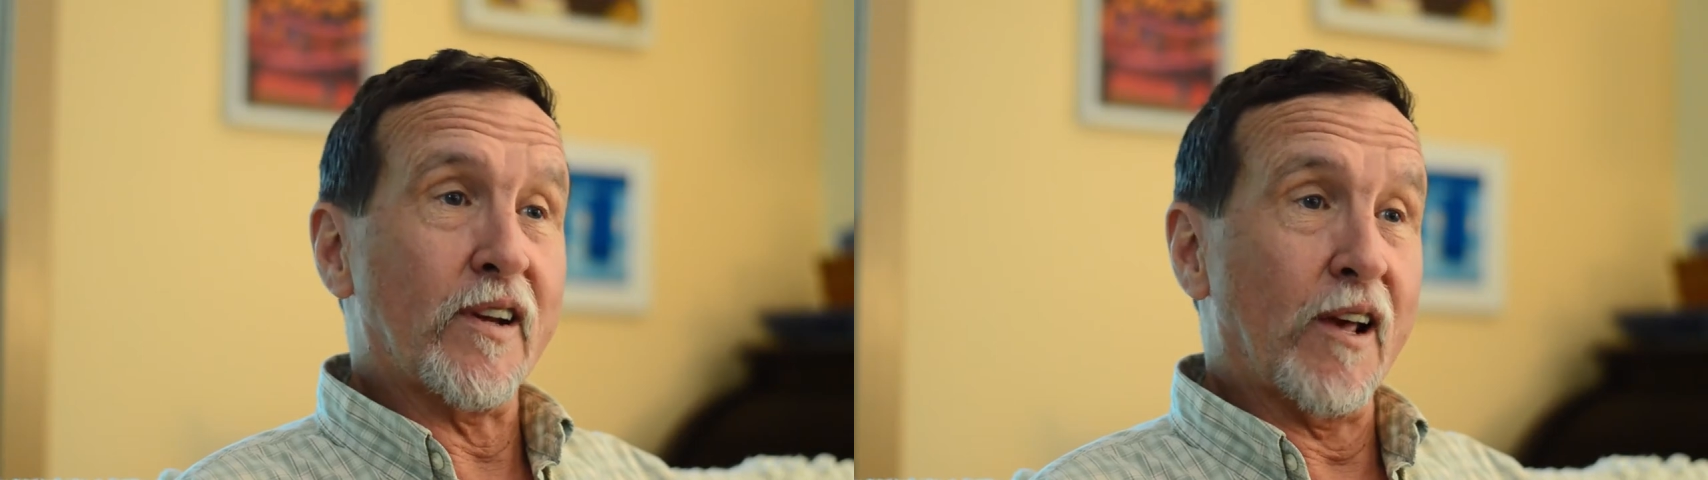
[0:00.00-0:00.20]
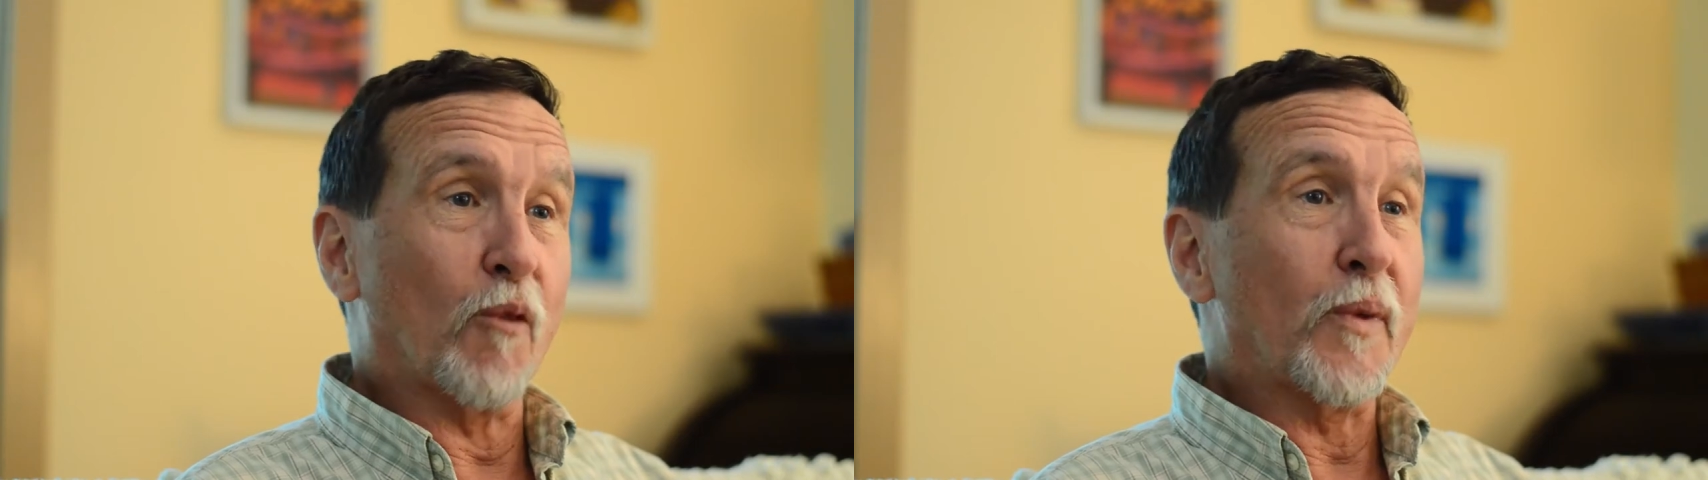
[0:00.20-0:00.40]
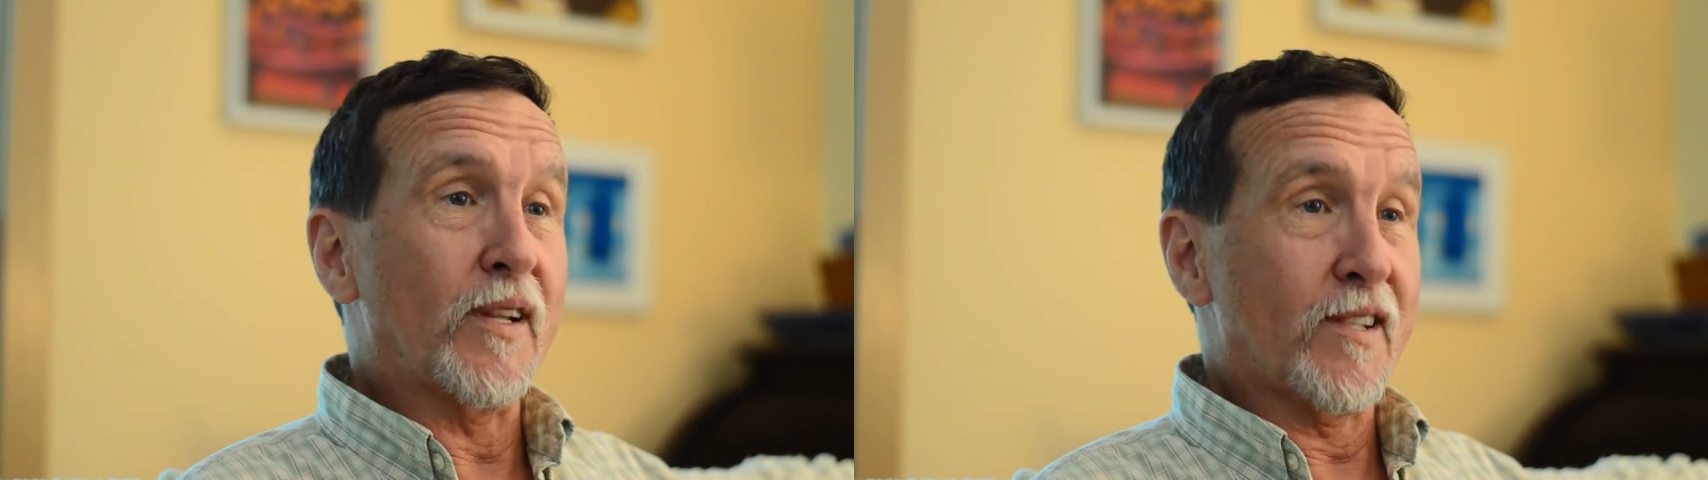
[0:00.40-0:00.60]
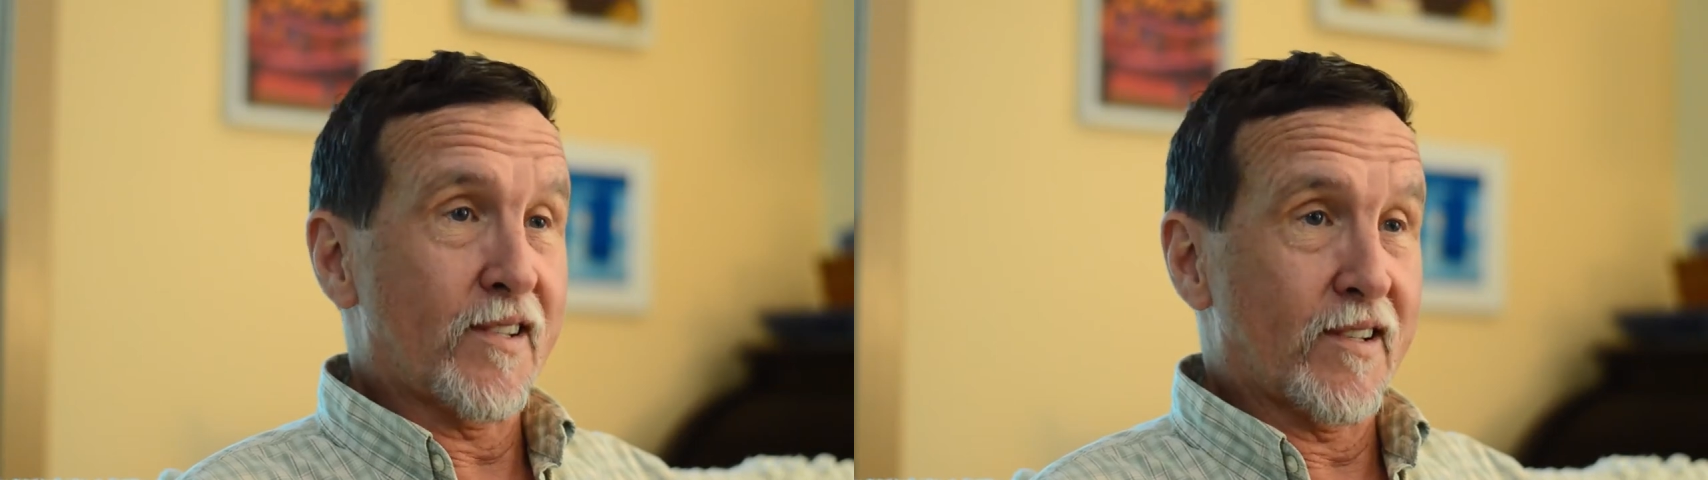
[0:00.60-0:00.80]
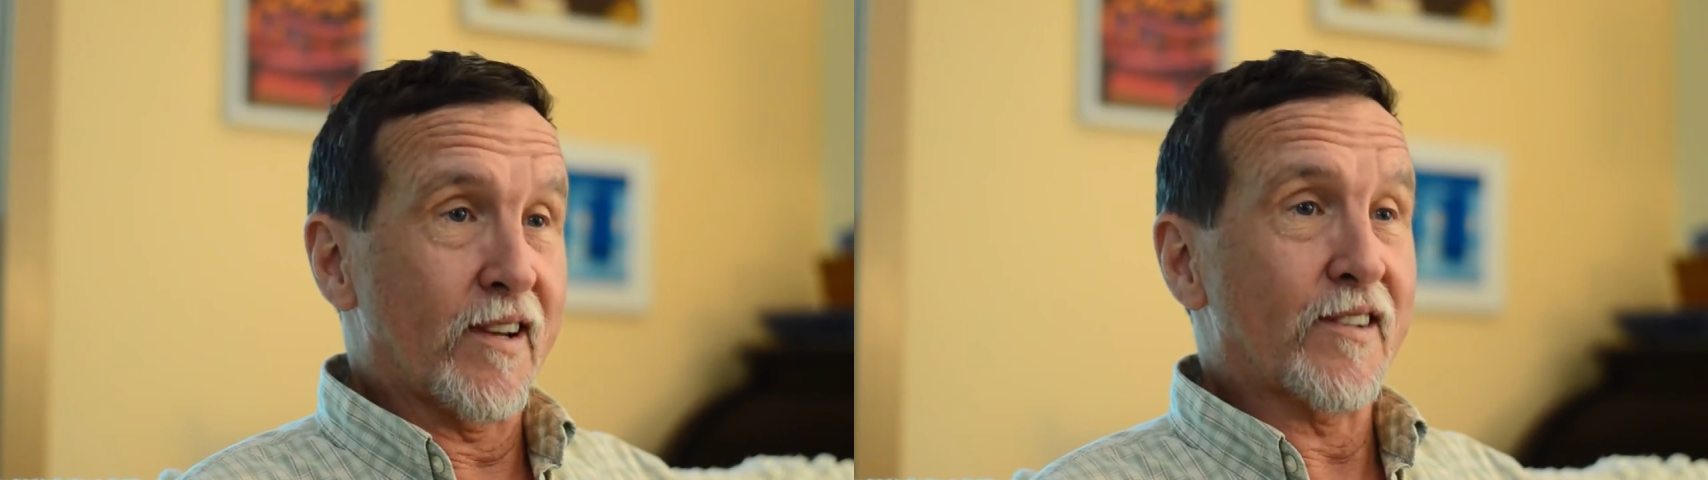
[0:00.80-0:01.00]
helping the
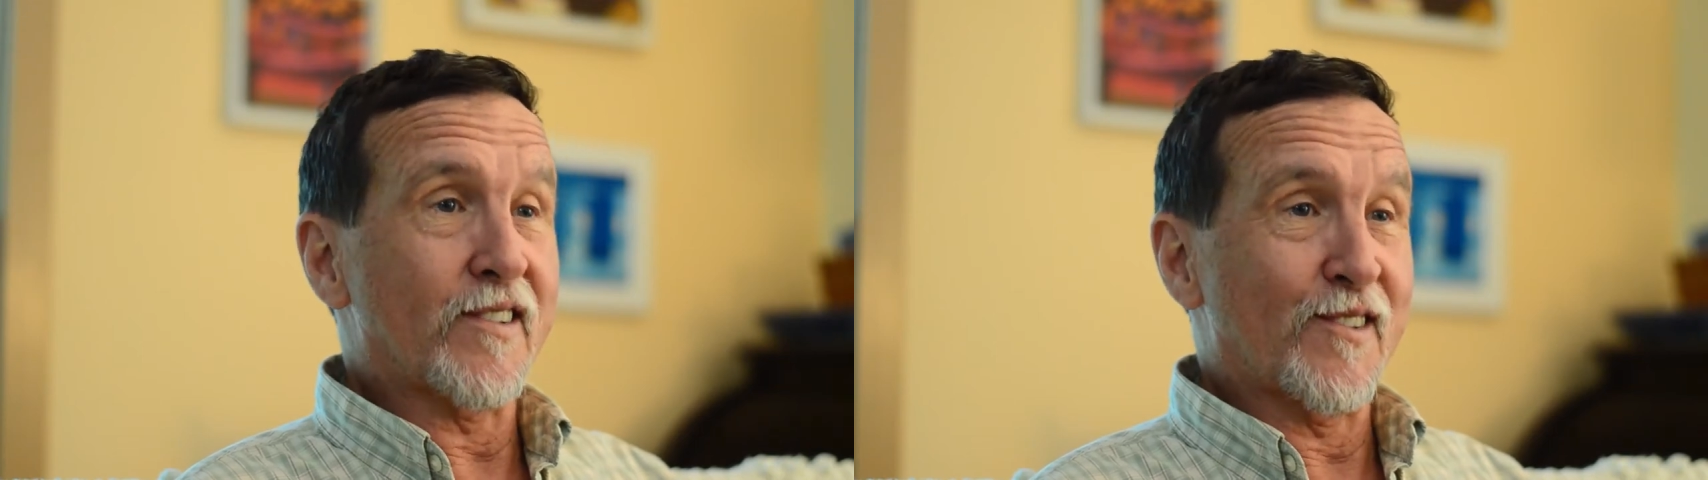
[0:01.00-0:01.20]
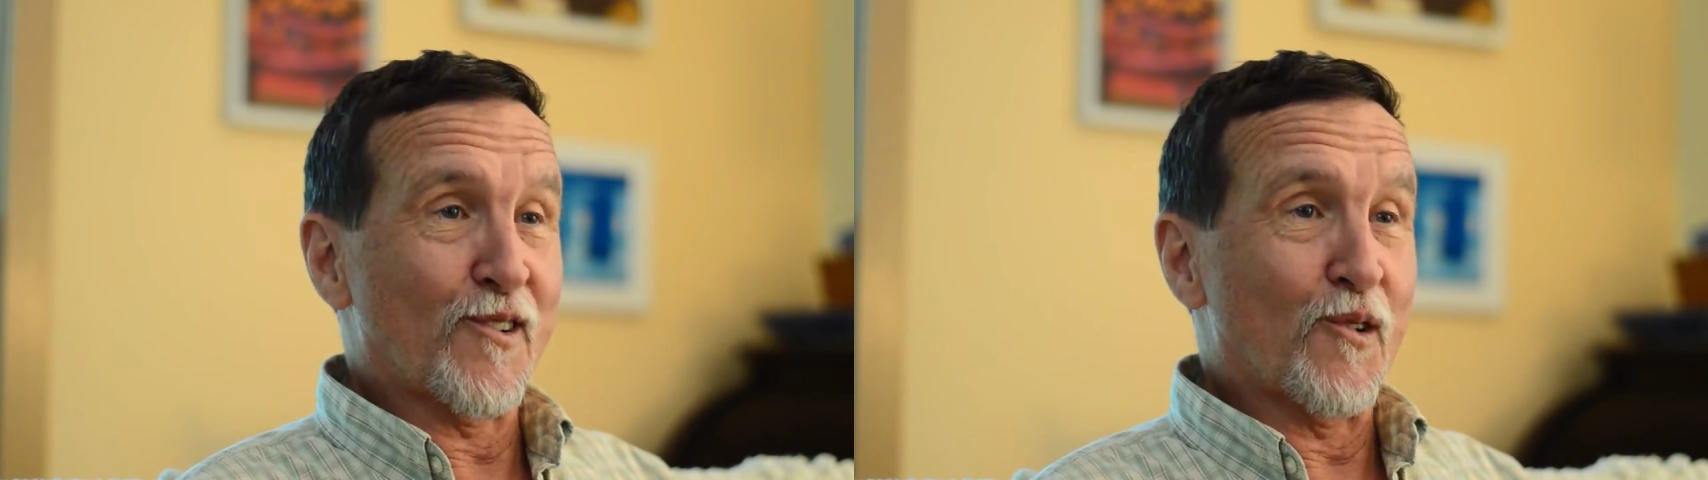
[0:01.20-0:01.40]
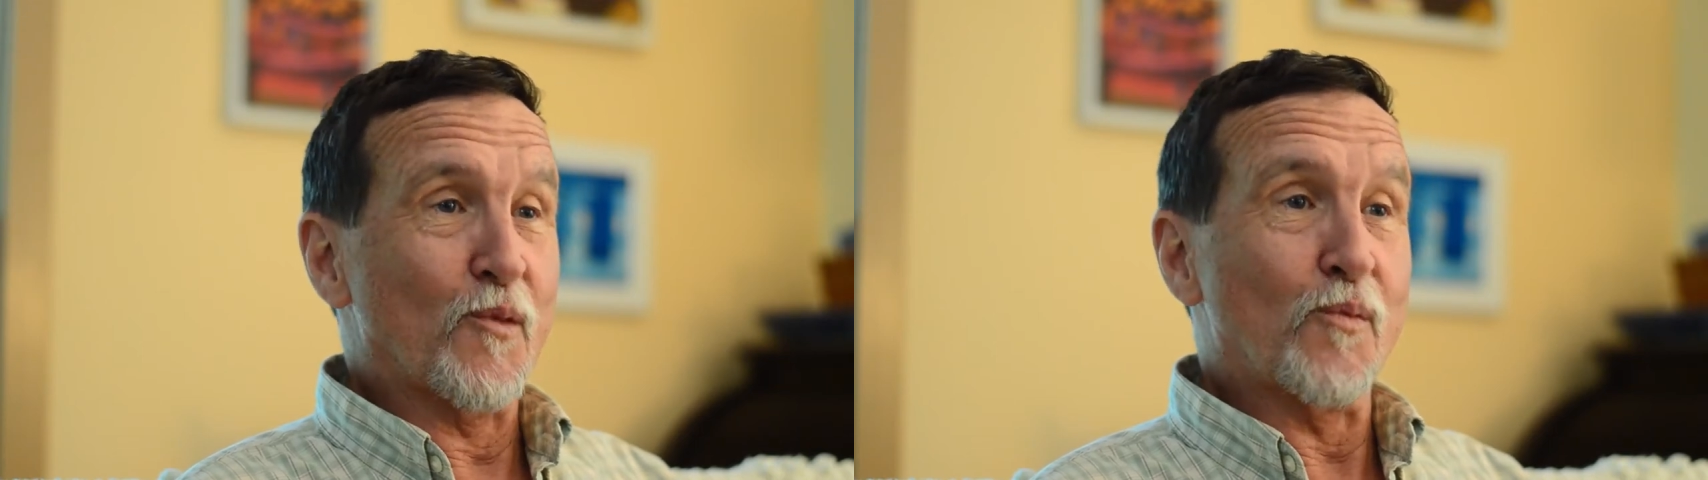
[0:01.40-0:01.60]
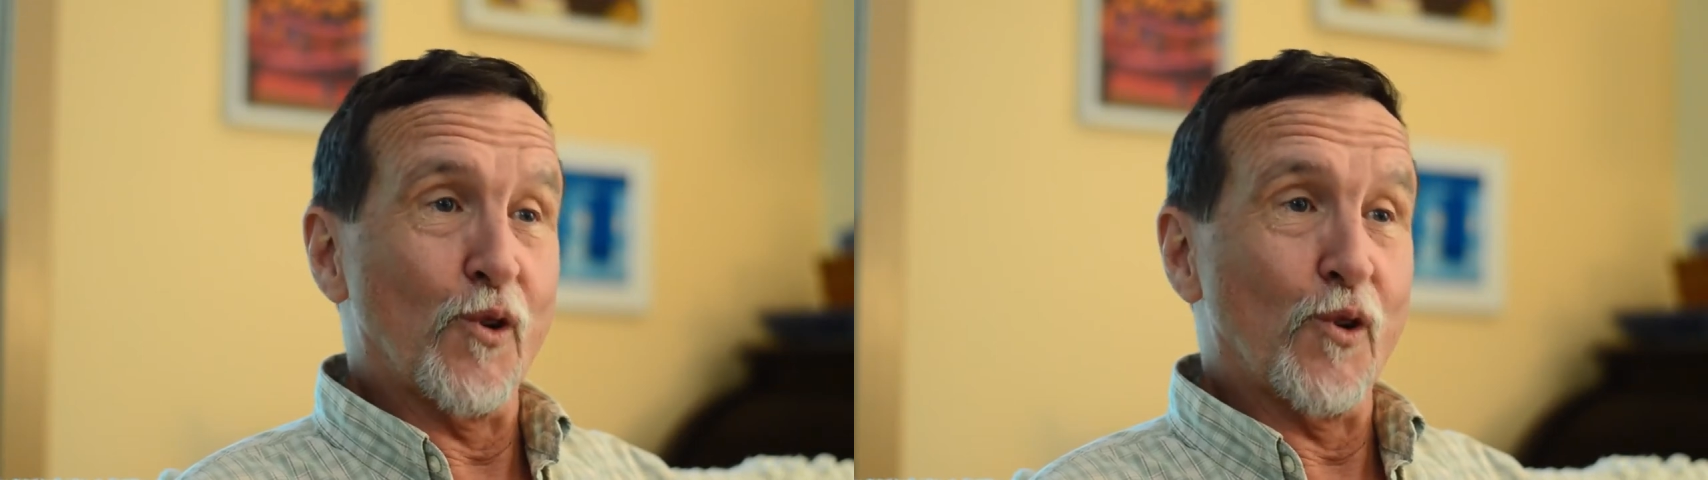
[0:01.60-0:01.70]
citizens group